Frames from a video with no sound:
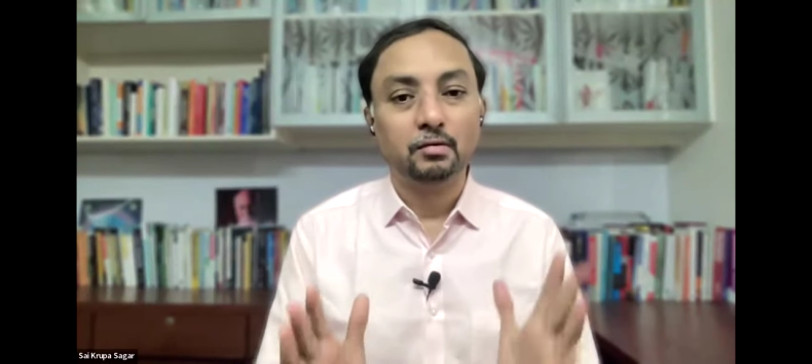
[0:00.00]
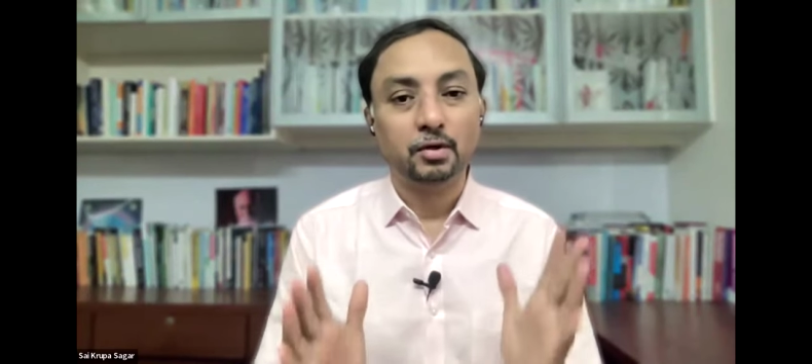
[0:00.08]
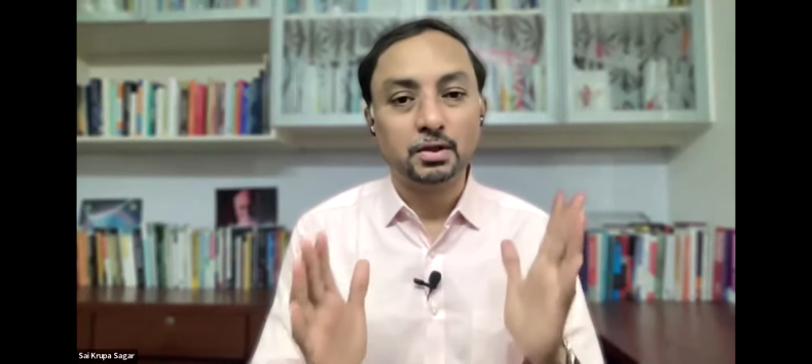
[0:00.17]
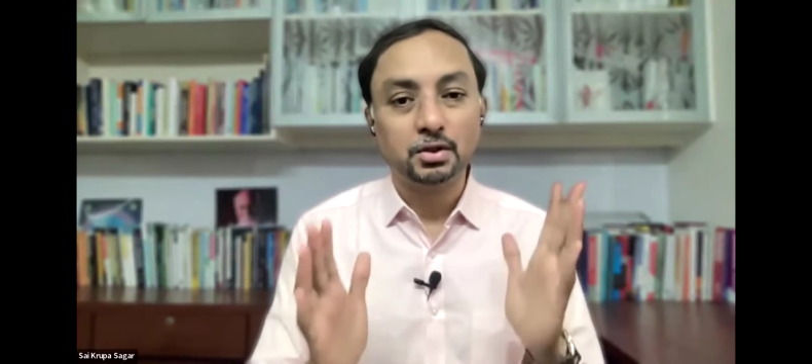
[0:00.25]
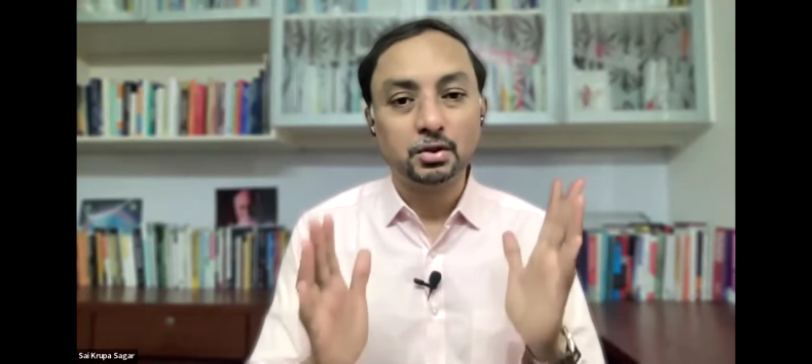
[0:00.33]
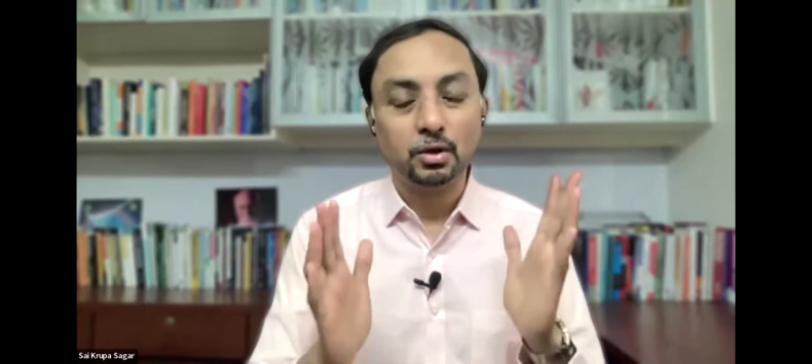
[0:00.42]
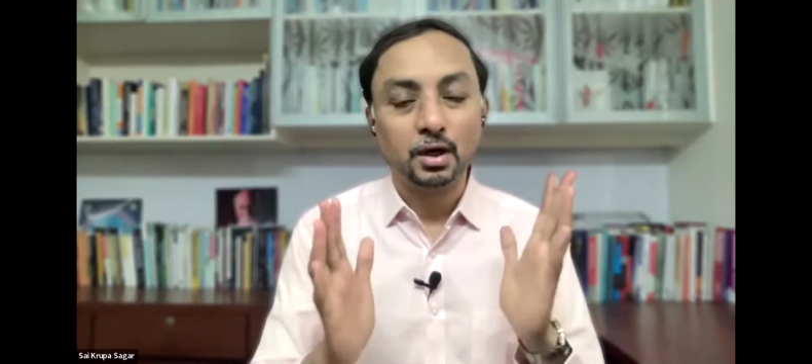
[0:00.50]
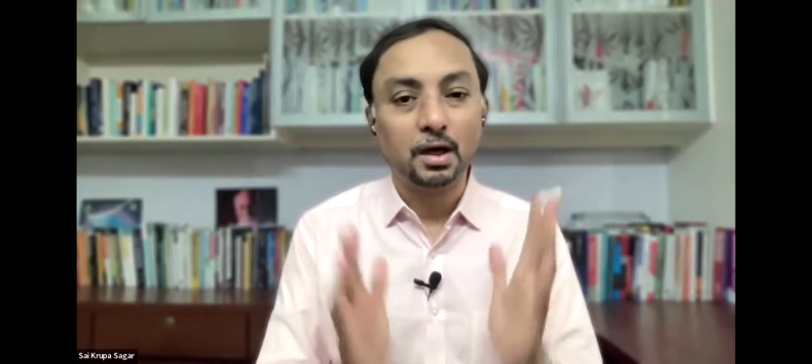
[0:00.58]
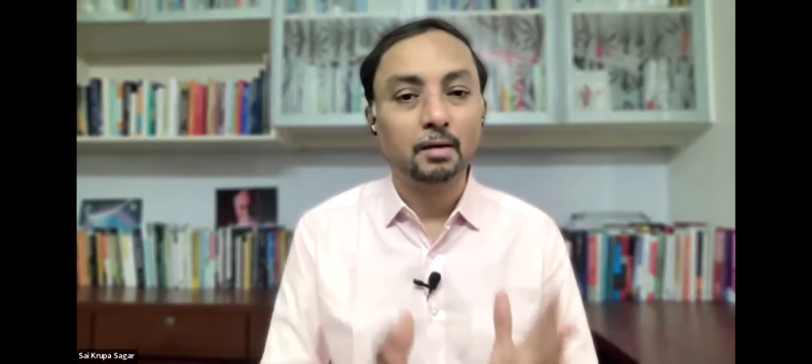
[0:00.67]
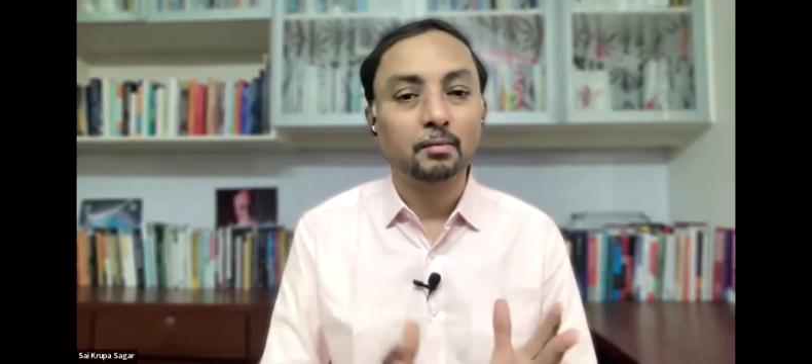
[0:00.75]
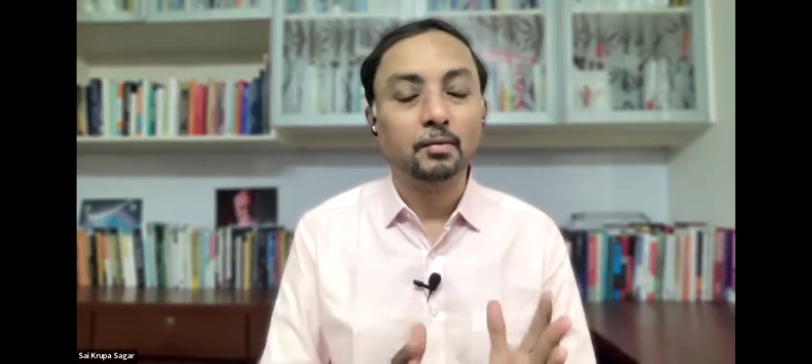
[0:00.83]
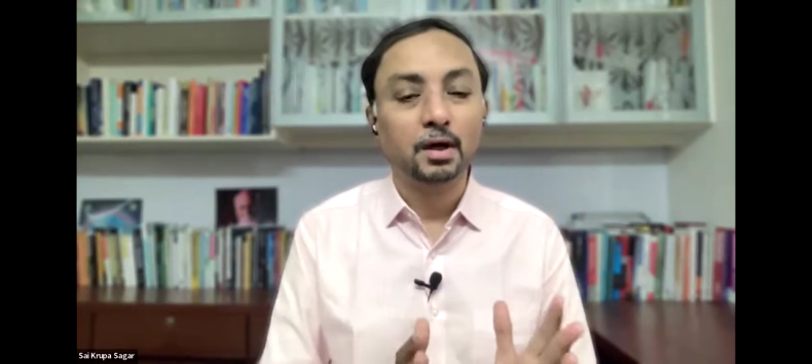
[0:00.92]
for us to
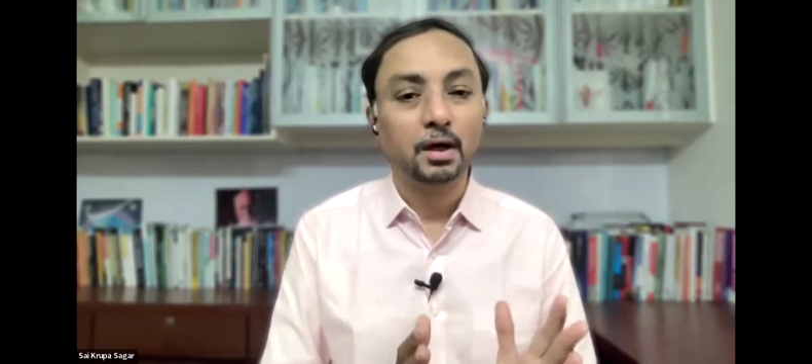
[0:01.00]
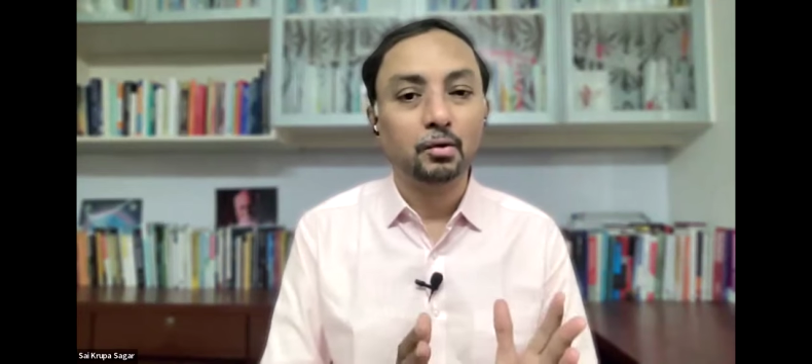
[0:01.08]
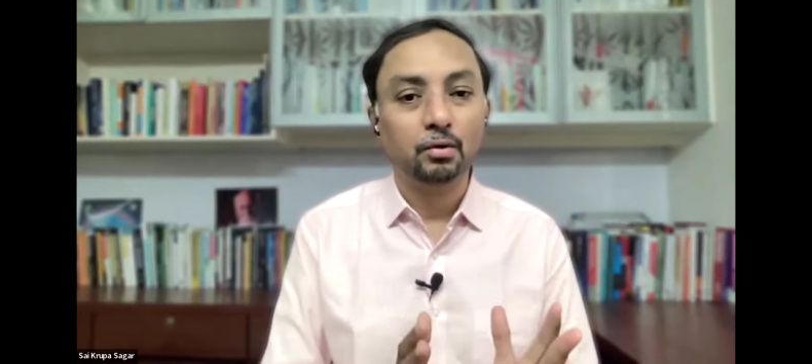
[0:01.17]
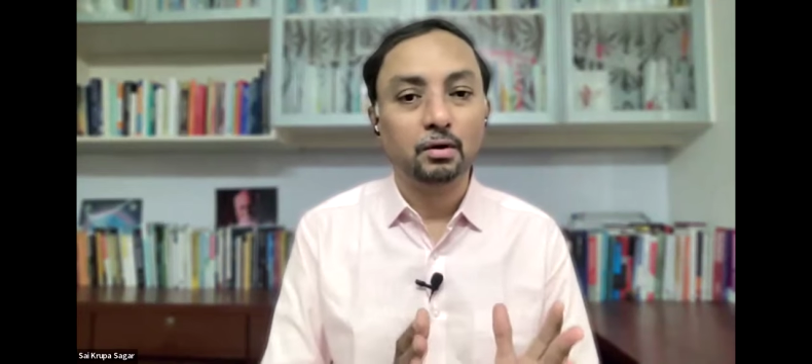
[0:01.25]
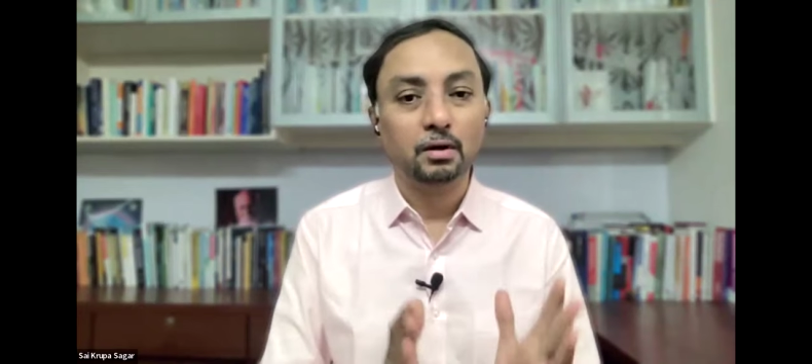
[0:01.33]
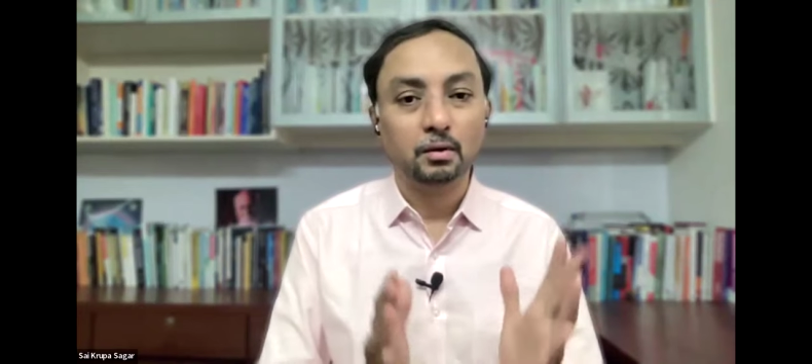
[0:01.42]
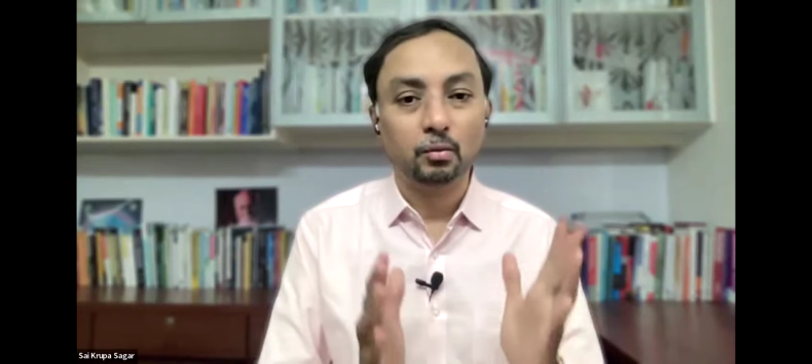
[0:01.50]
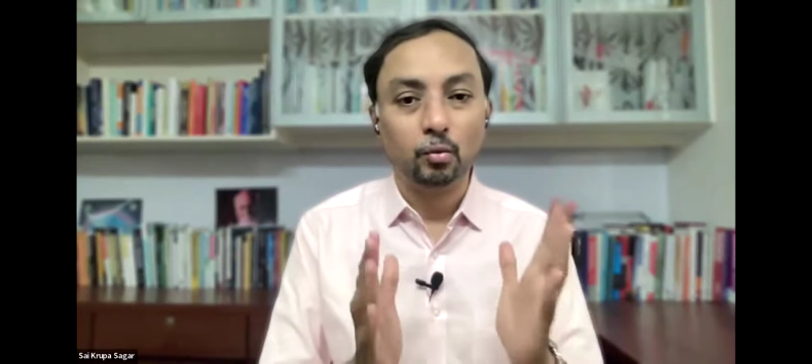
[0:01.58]
calm down,